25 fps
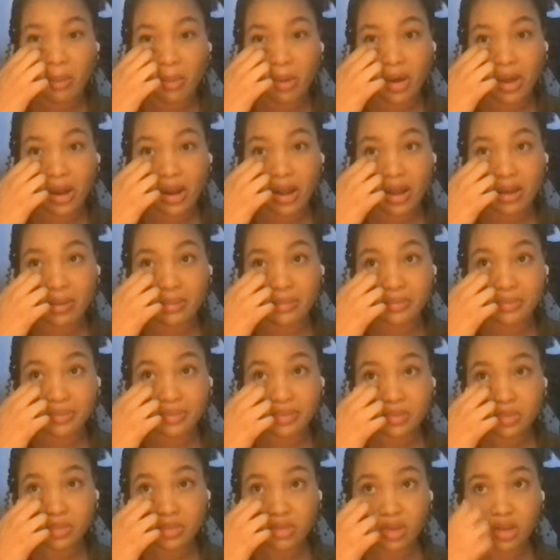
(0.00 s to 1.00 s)
But um,
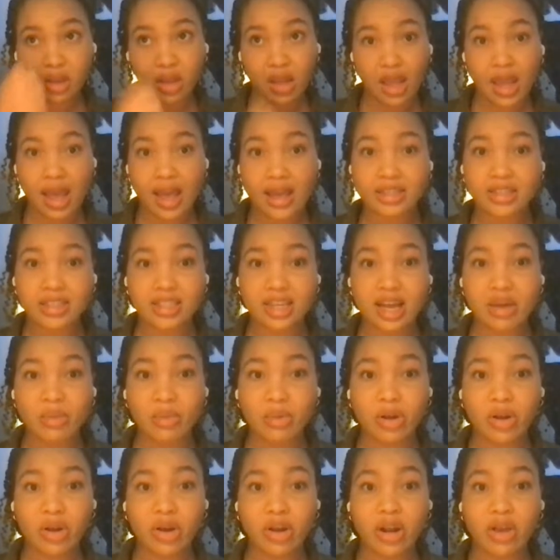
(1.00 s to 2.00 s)
as time
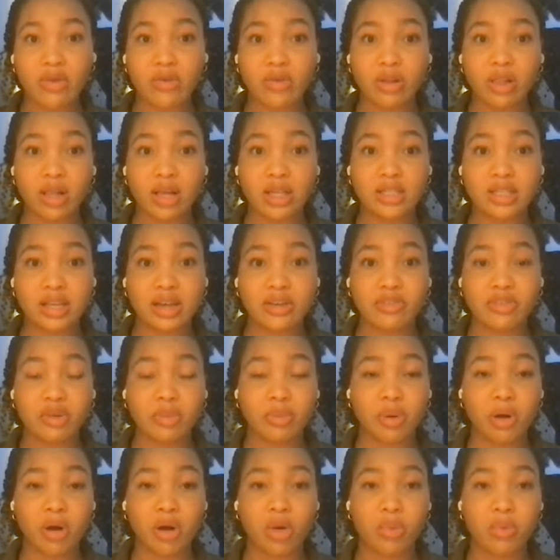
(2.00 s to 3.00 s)
went on, I realized that
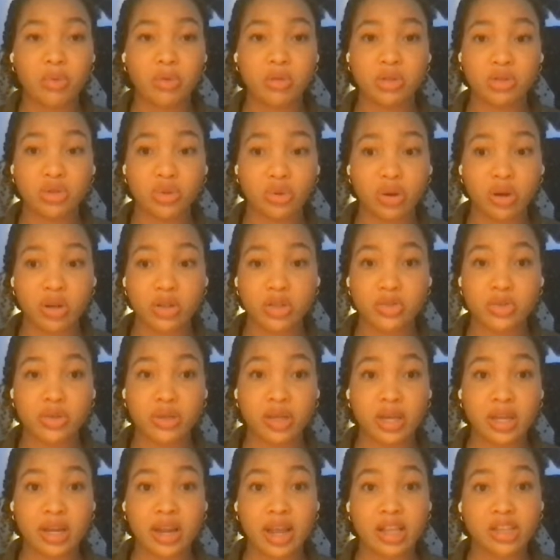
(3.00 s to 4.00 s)
football opens doors. You
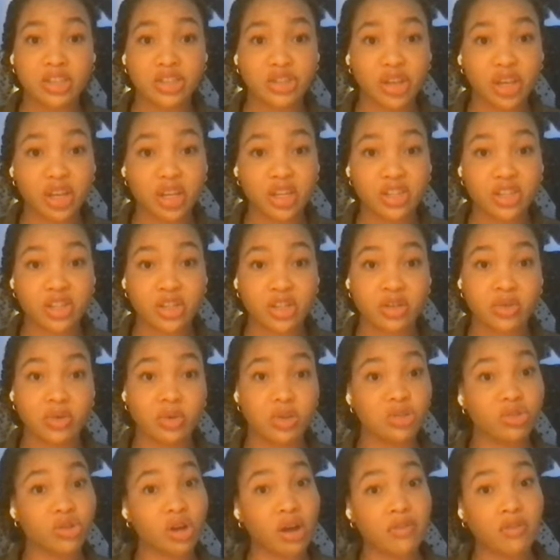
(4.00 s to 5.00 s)
can get an education. You
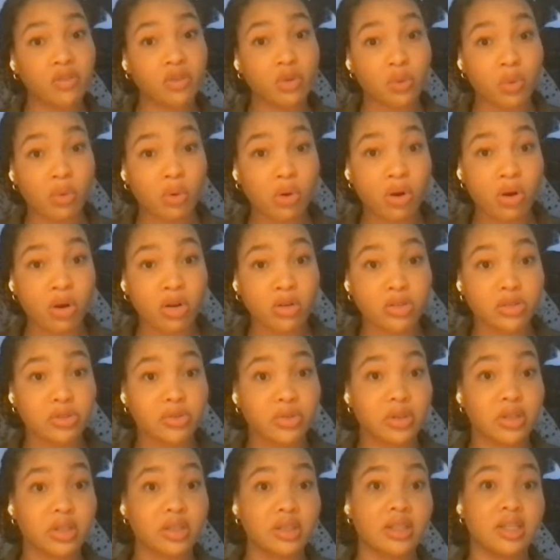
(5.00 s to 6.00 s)
can travel the world.
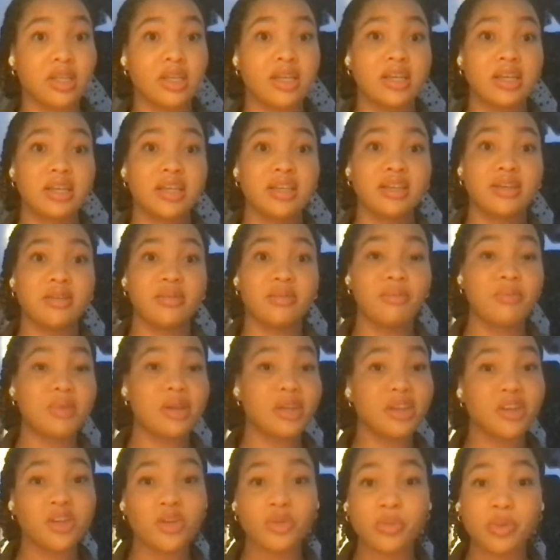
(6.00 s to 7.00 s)
You can
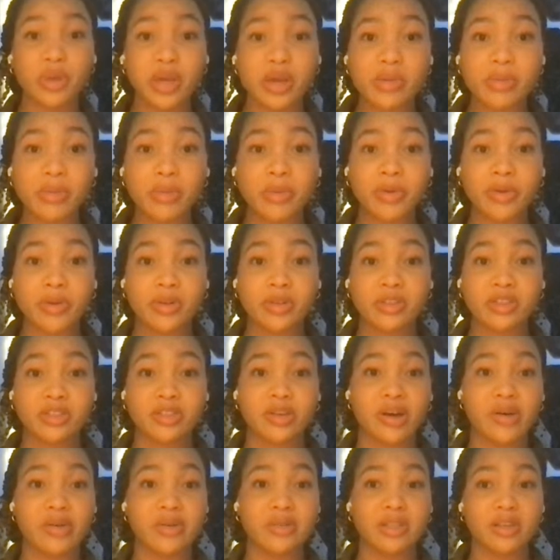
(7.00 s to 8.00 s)
meet new people.
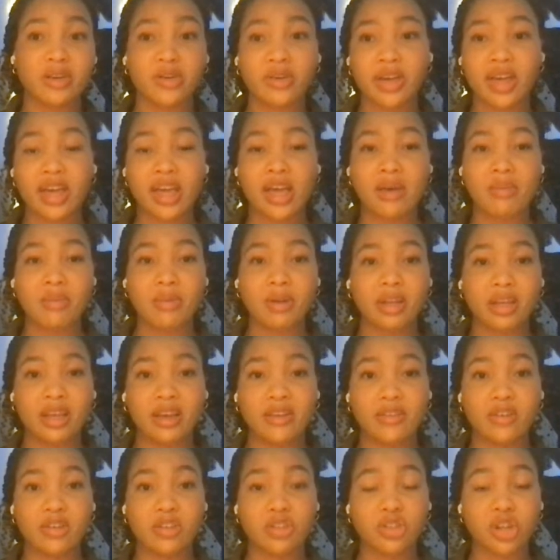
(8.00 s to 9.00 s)
So I was like, okay, I'm going to
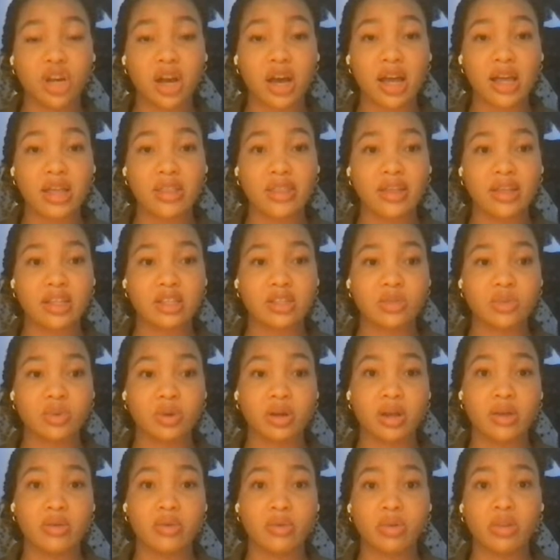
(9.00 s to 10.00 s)
give it a try. And that's
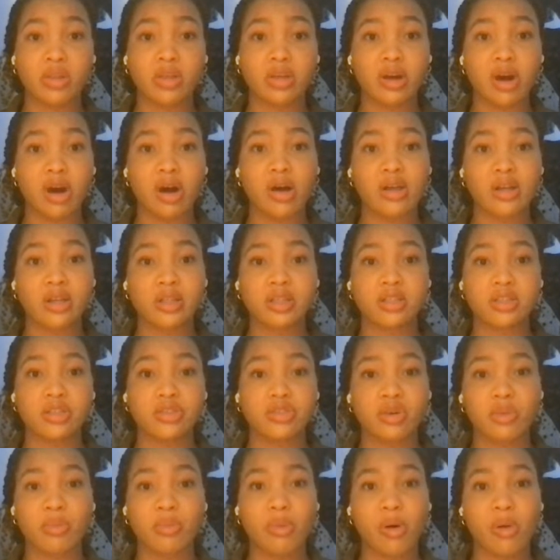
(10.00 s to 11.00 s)
when I really got
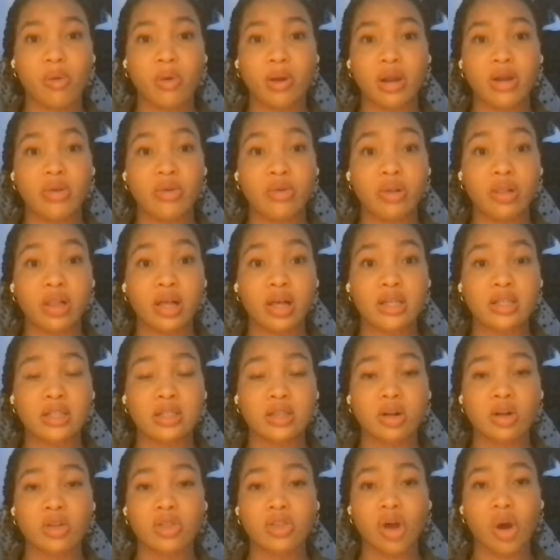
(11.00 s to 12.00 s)
into football when I
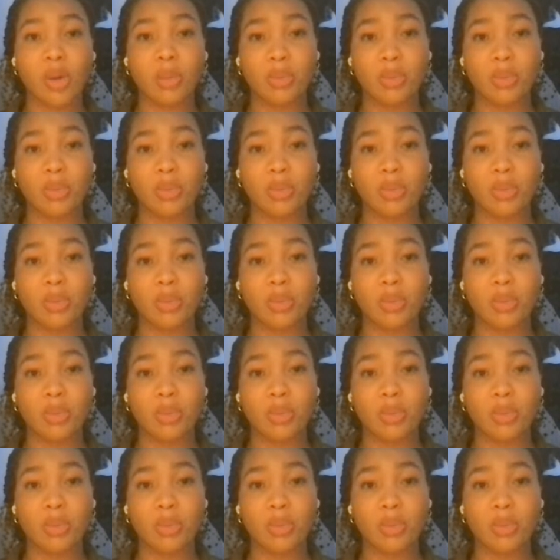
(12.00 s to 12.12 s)
realized all